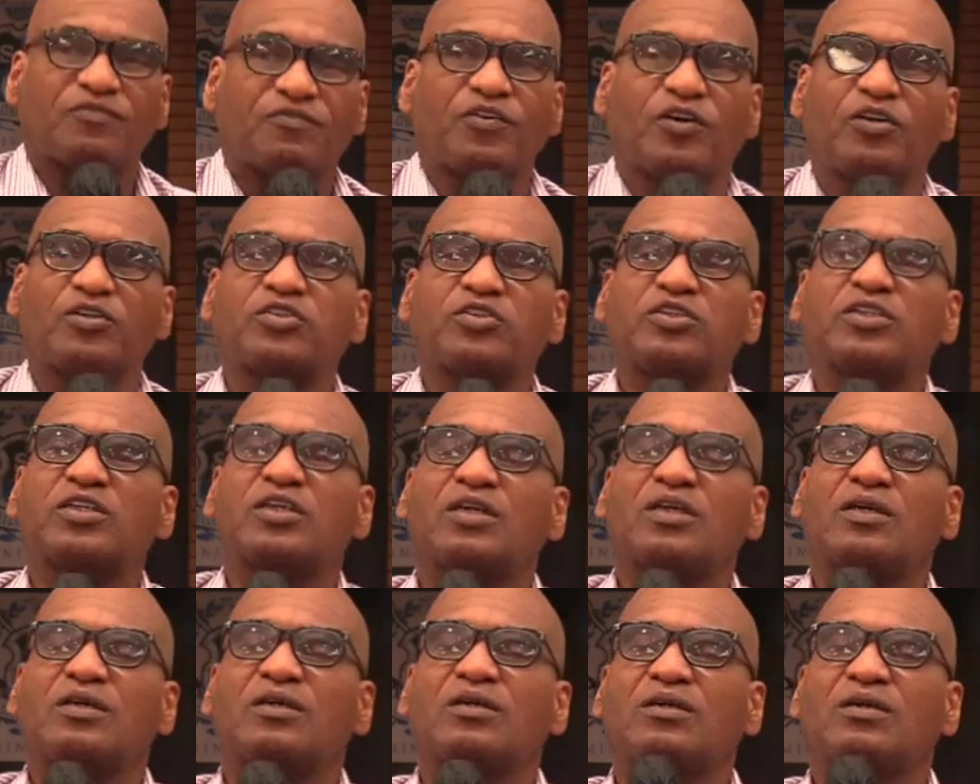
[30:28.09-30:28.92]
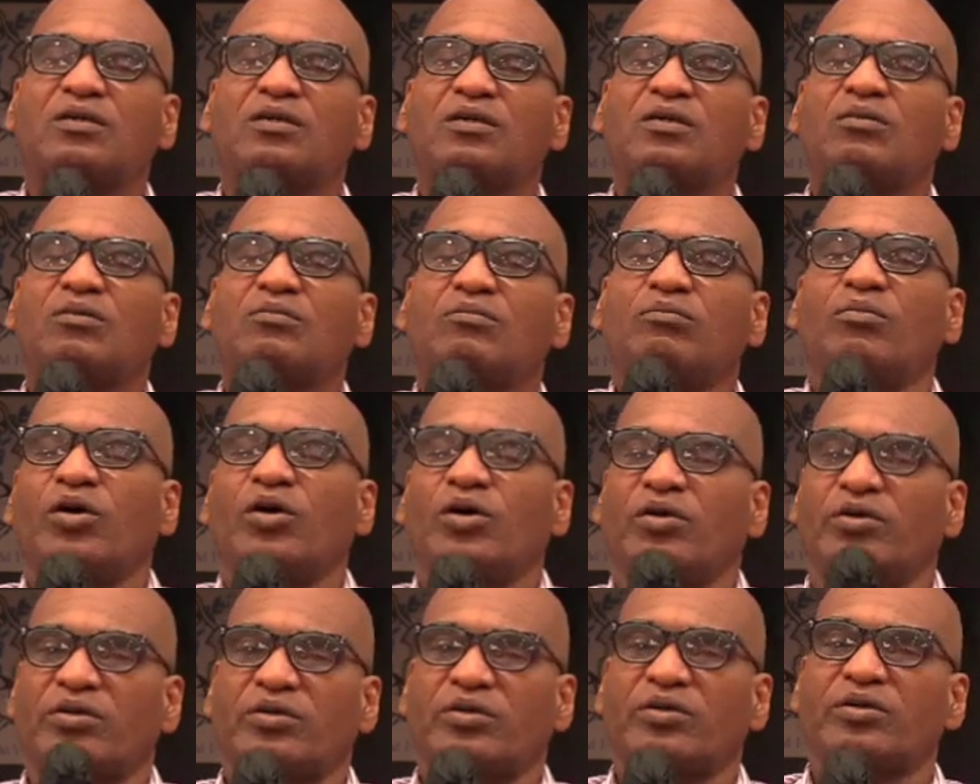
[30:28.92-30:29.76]
First
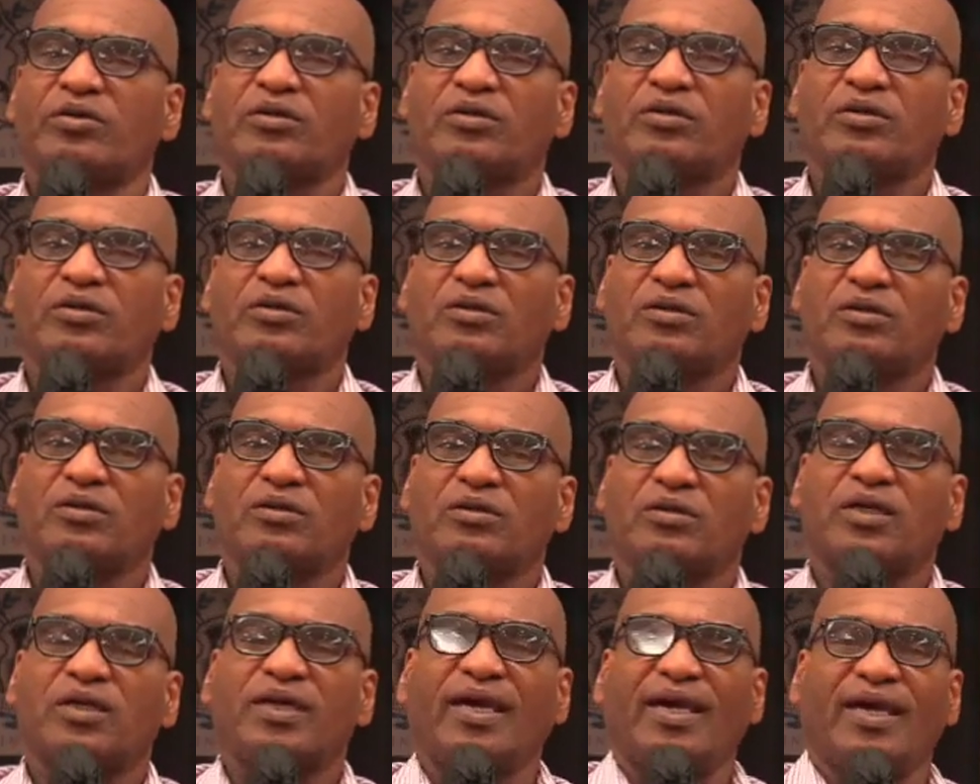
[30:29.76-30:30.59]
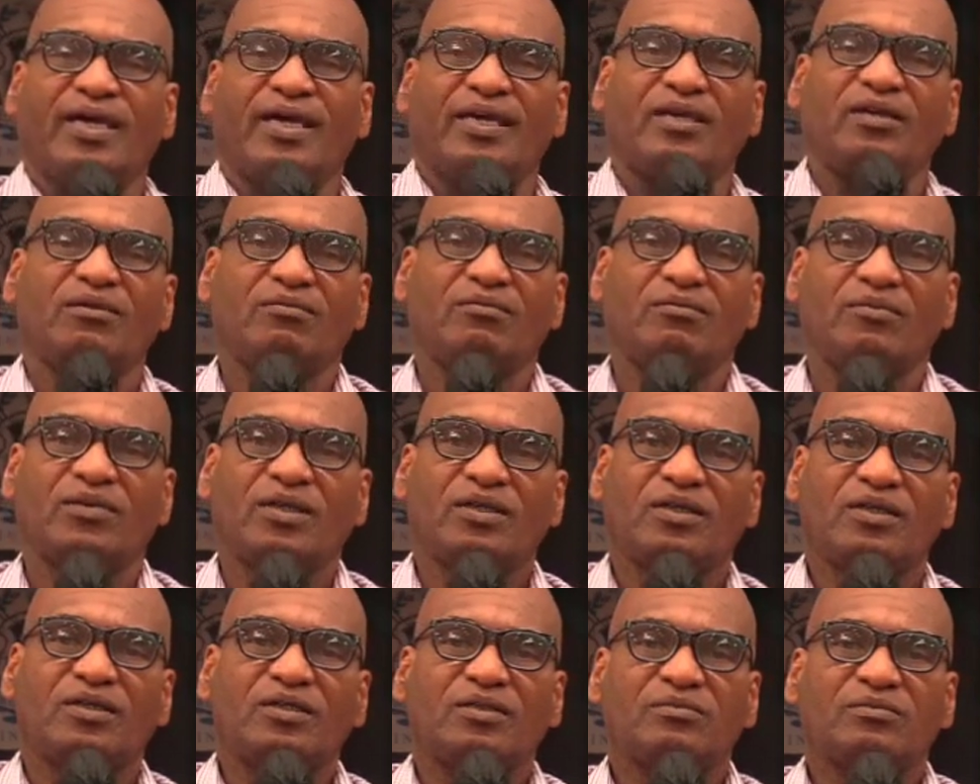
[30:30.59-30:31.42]
murder came
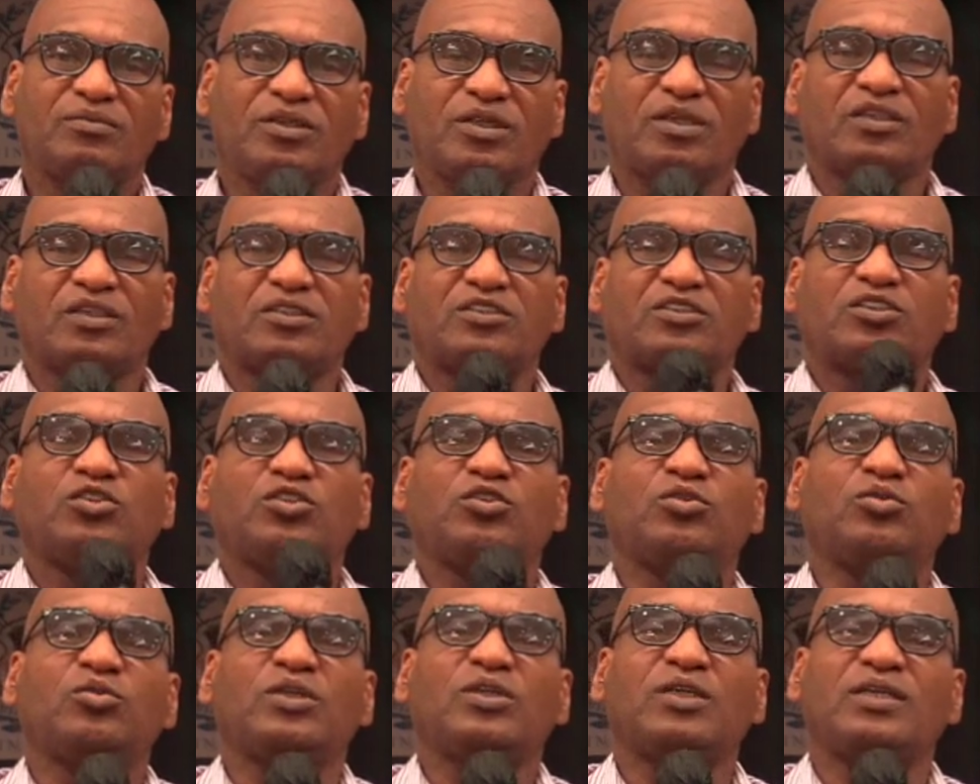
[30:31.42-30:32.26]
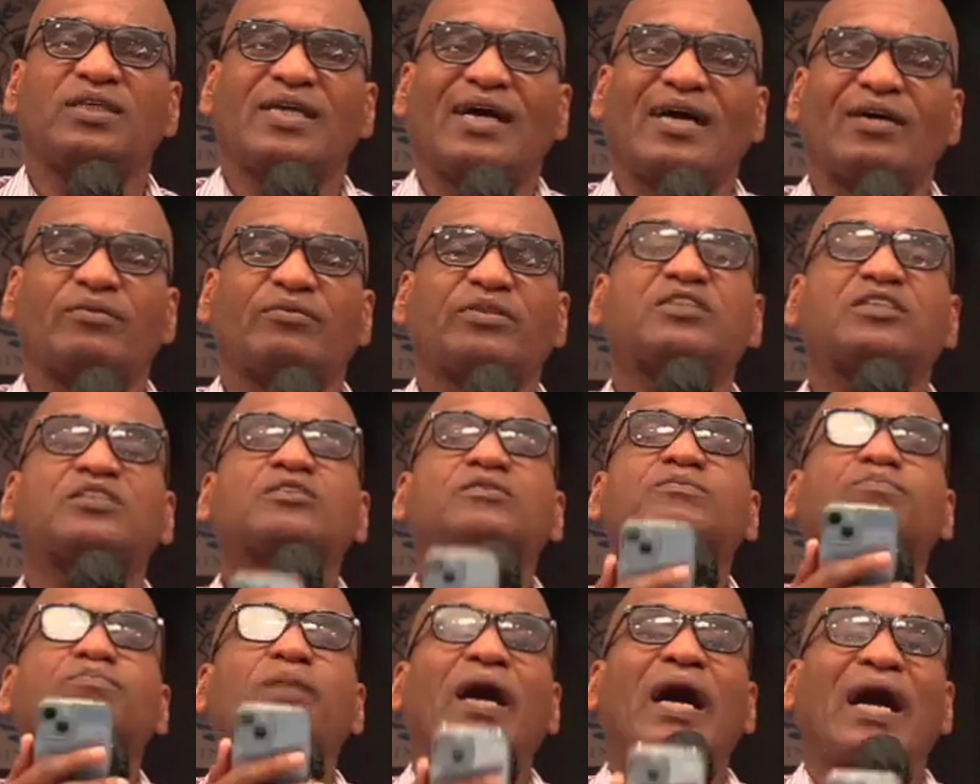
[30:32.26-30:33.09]
because you did not
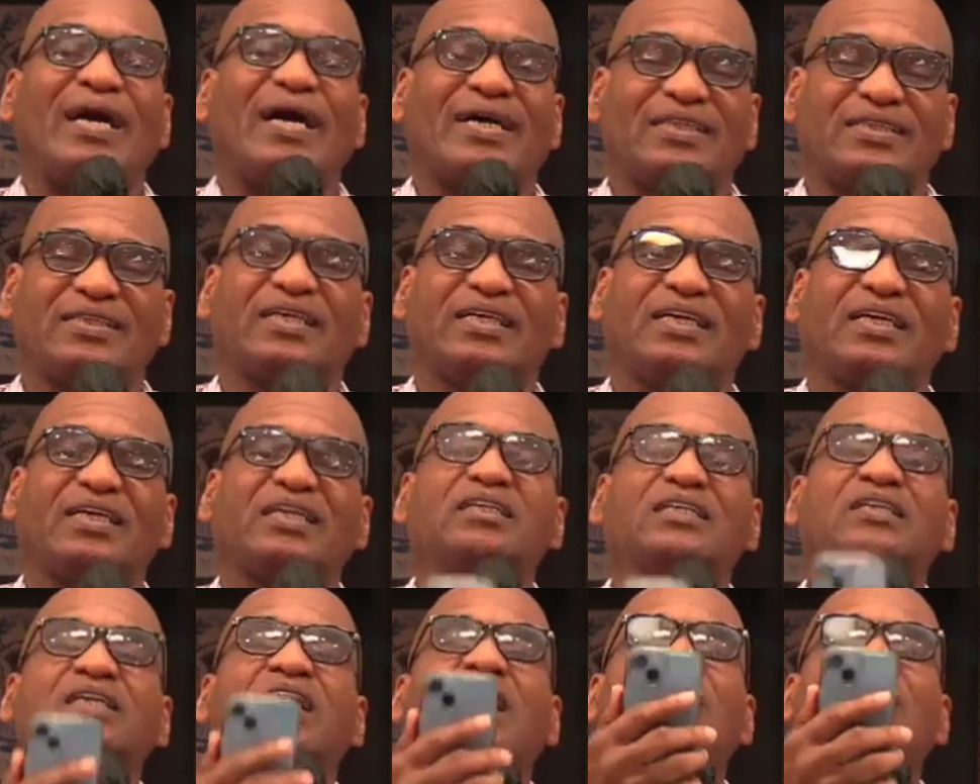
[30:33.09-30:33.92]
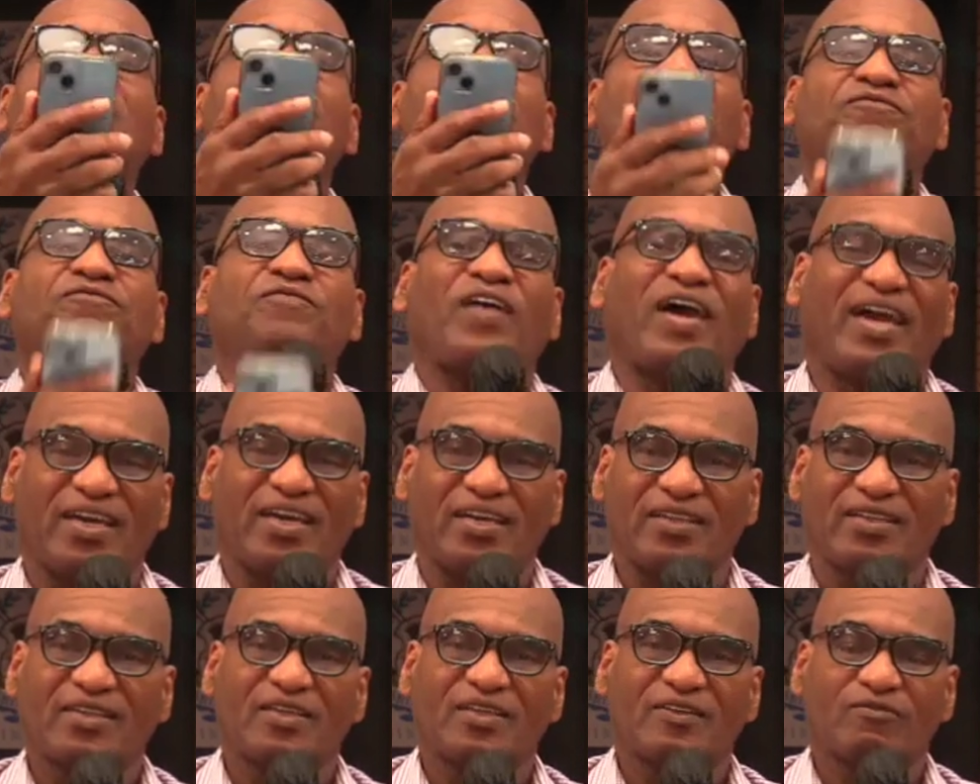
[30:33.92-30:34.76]
respond in
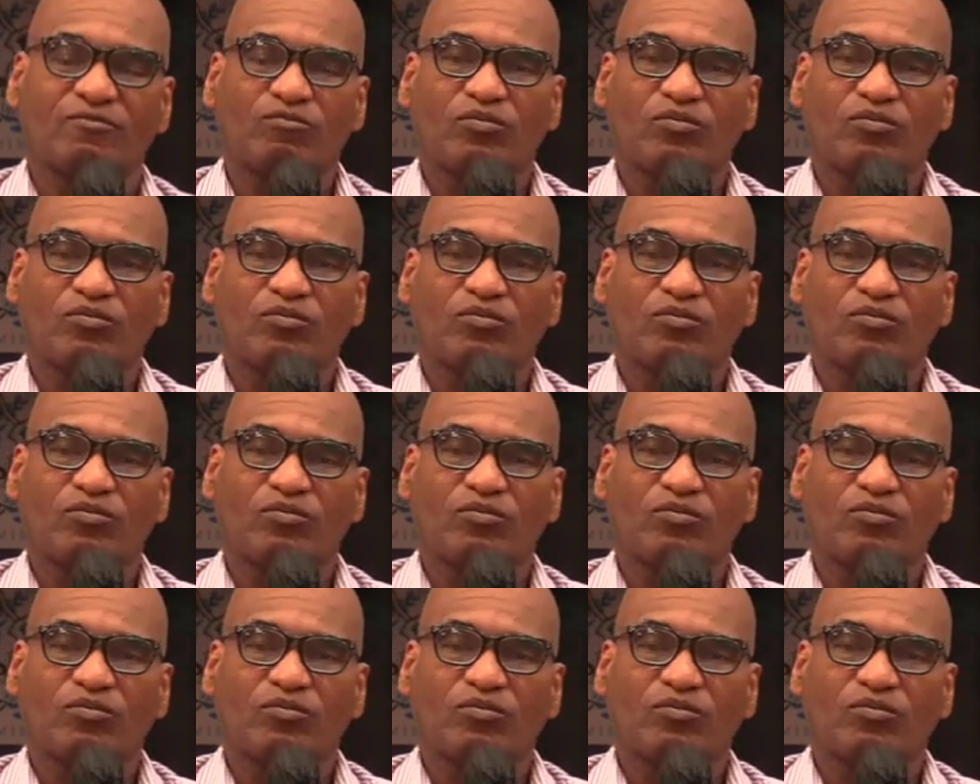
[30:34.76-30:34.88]
faith.